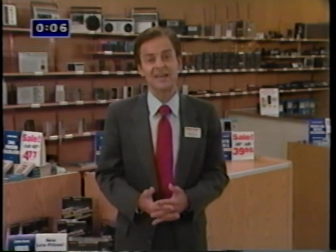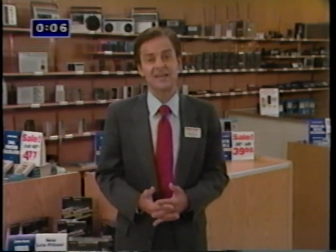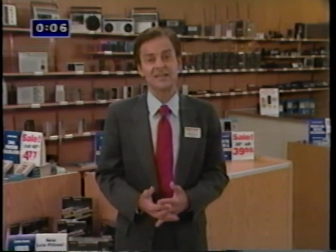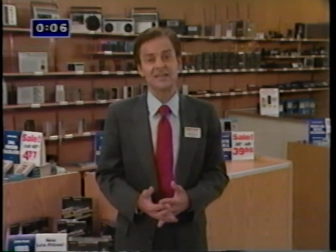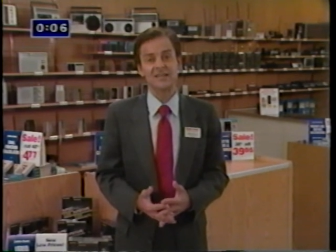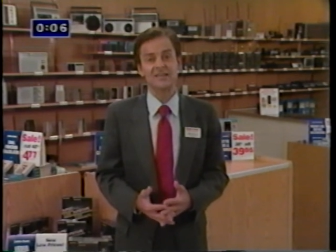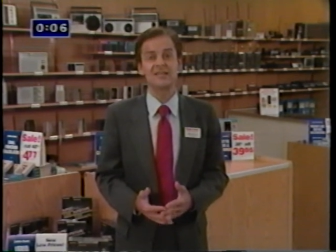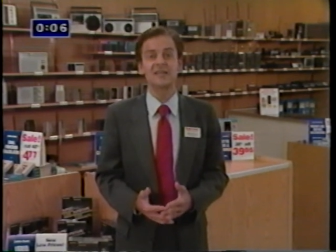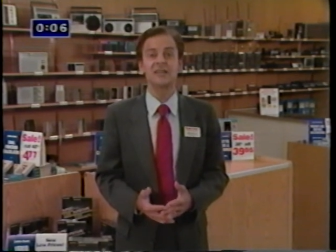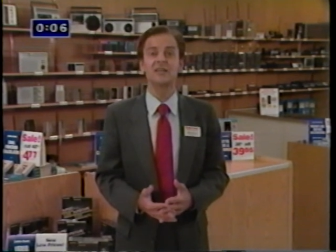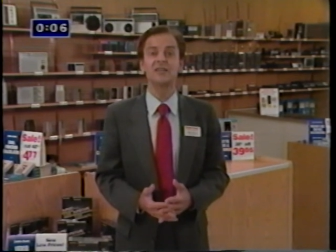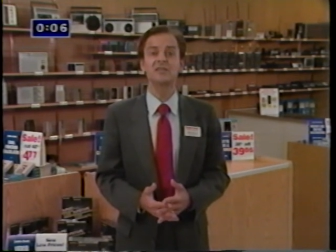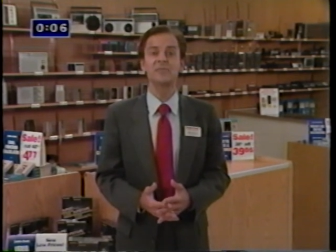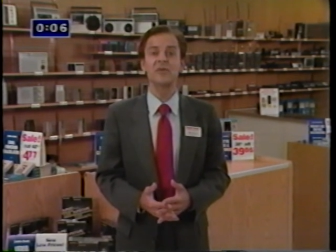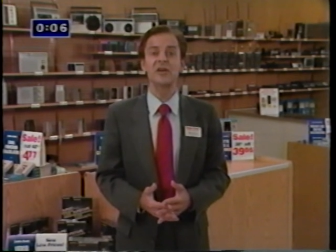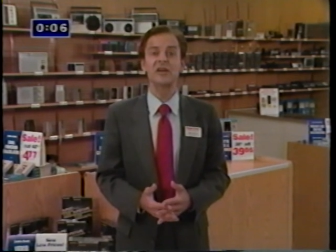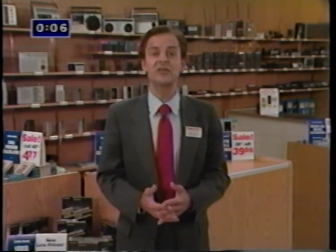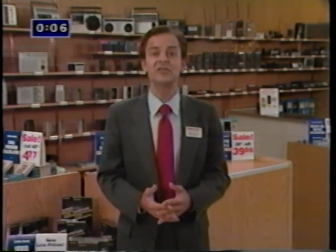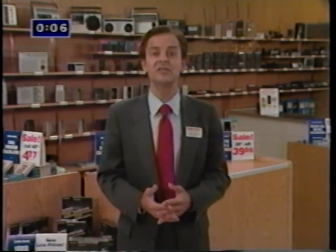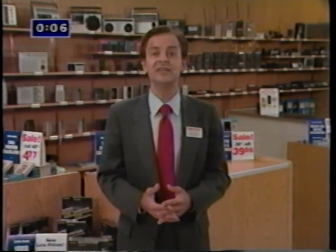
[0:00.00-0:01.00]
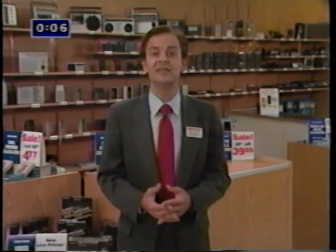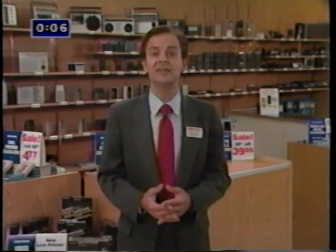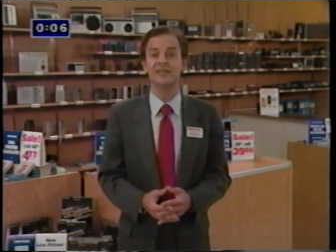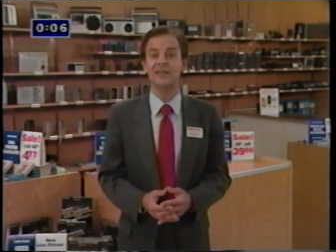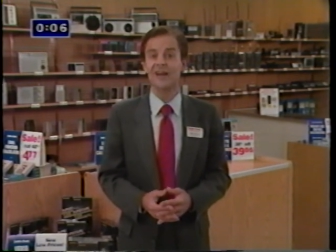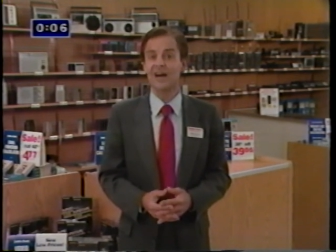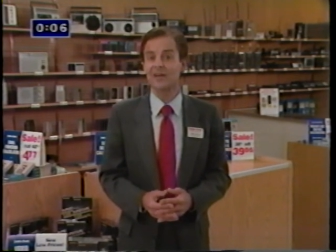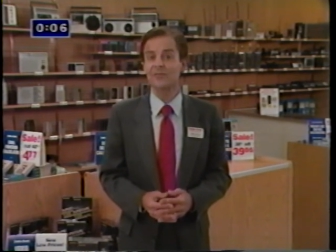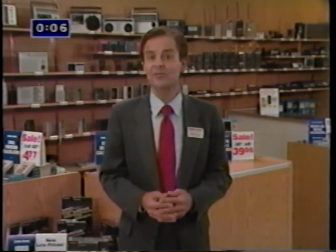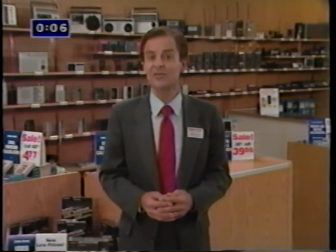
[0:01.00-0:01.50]
And the salesmaker did
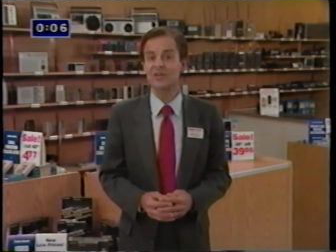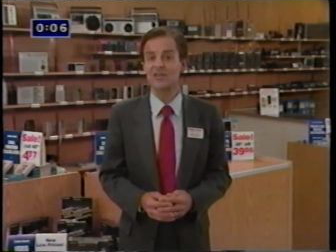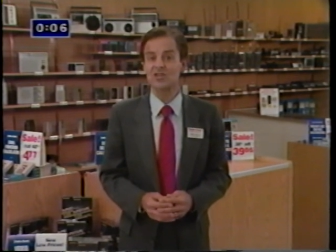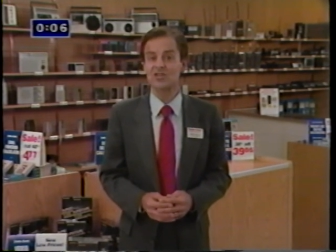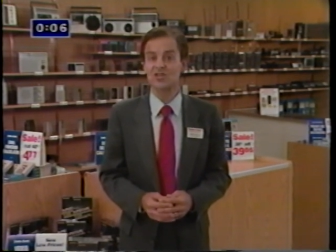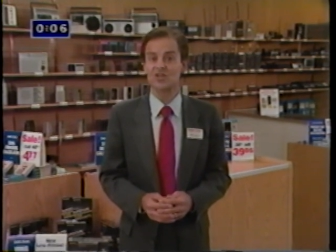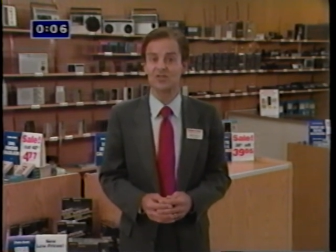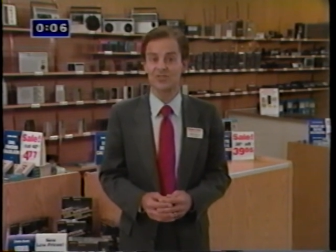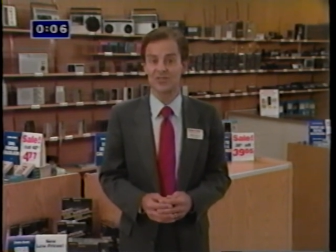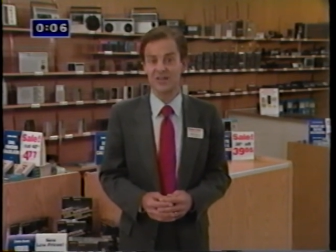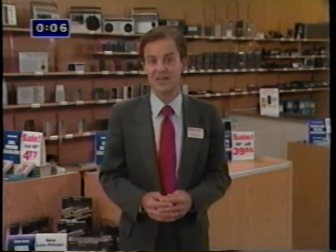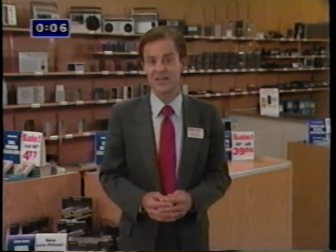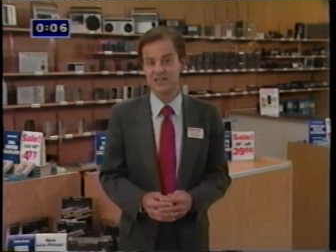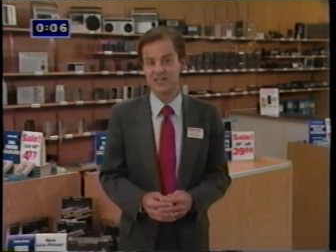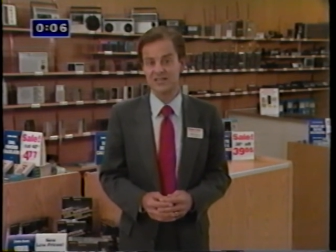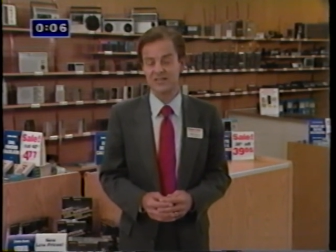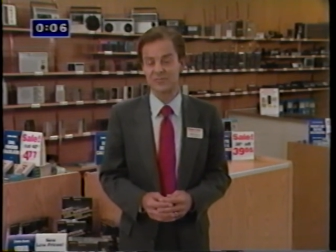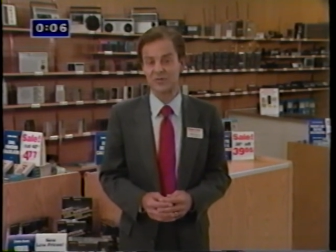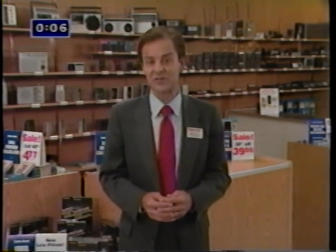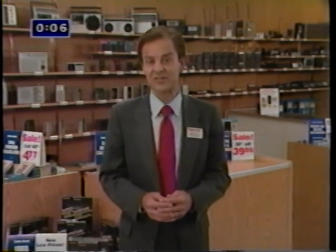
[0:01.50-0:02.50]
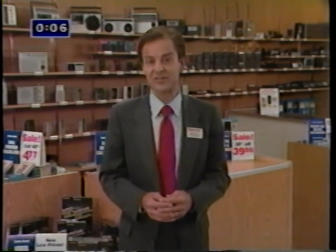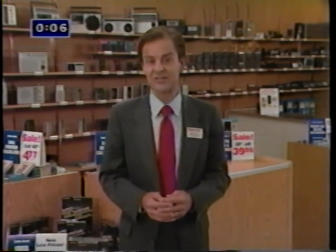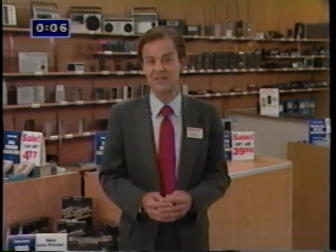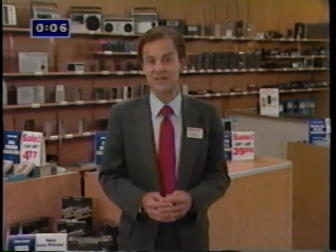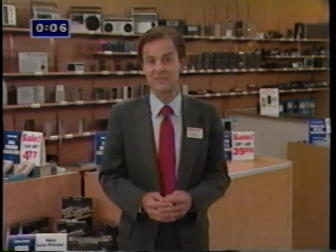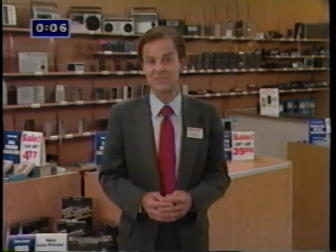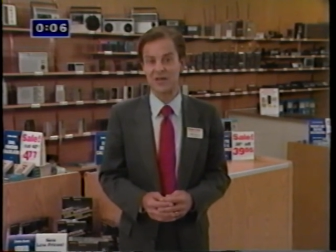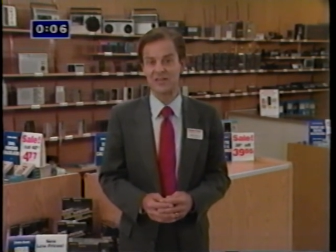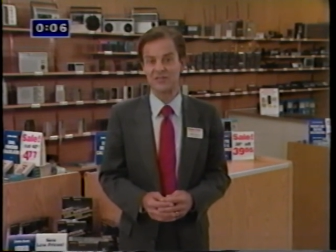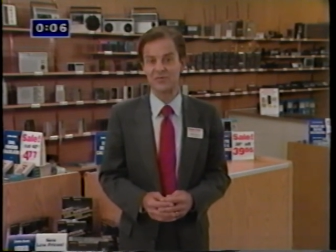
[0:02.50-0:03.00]
not reassure the customer that
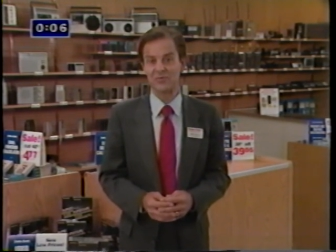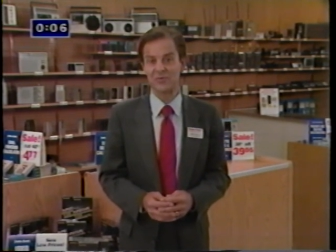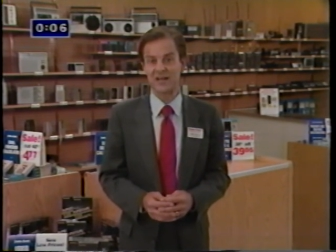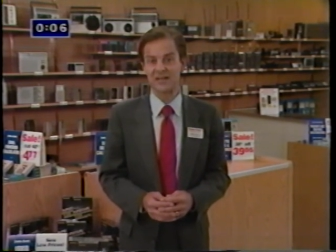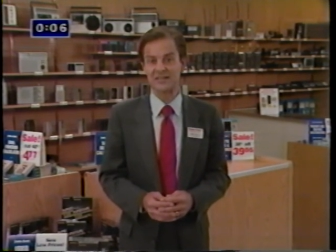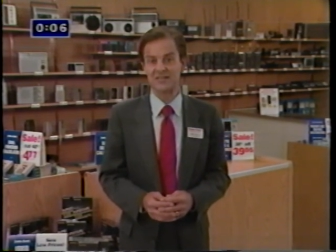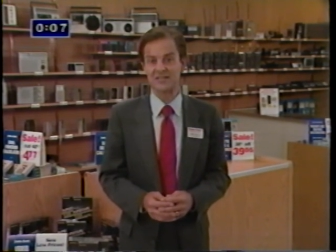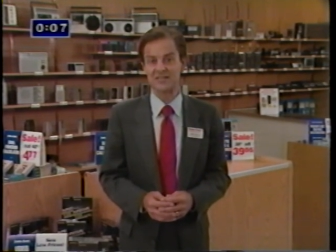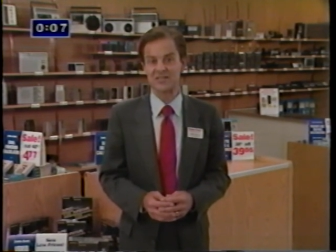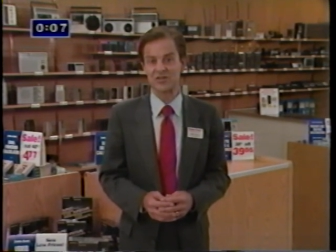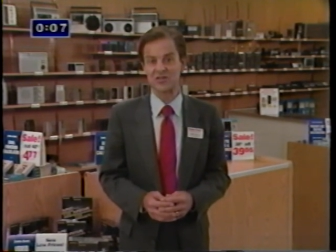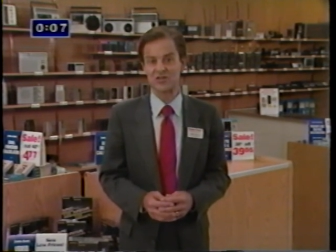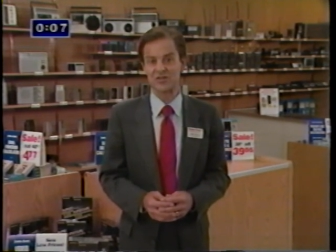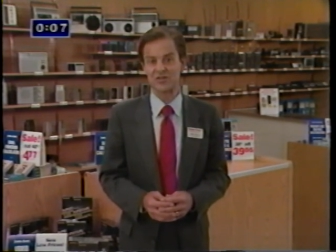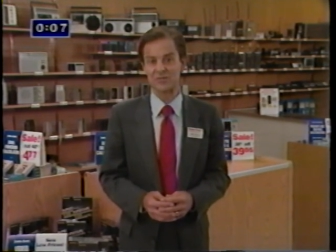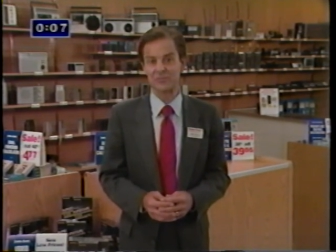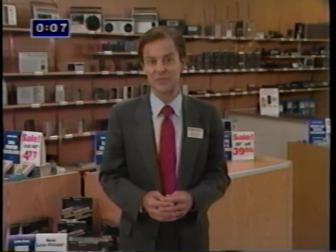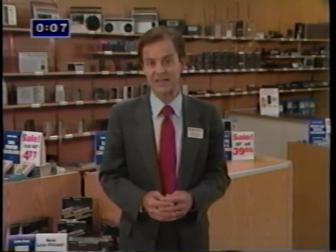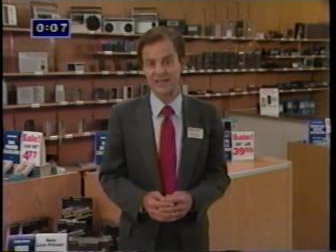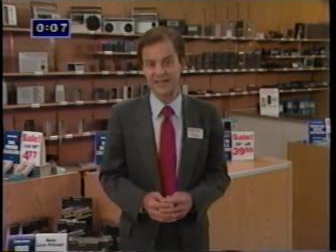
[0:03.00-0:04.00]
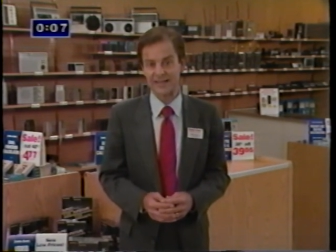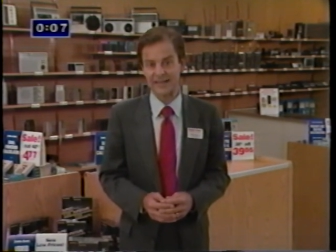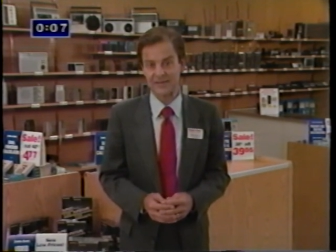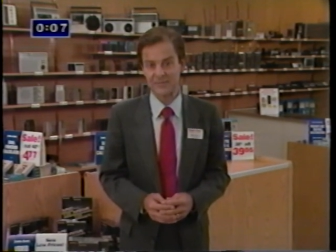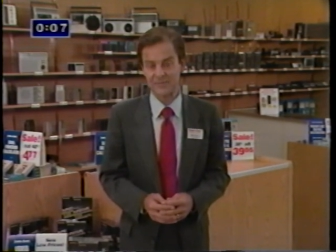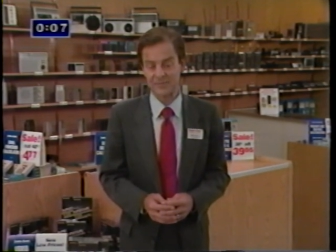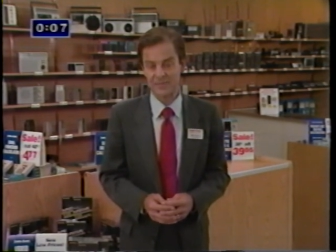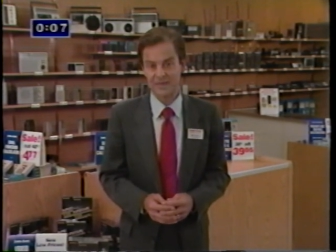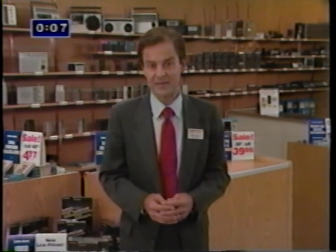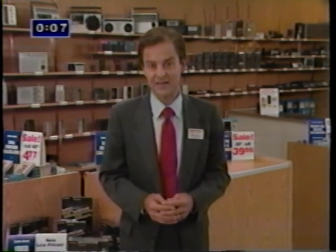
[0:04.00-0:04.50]
they made the right decision to
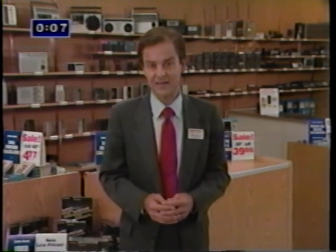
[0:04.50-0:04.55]
buy.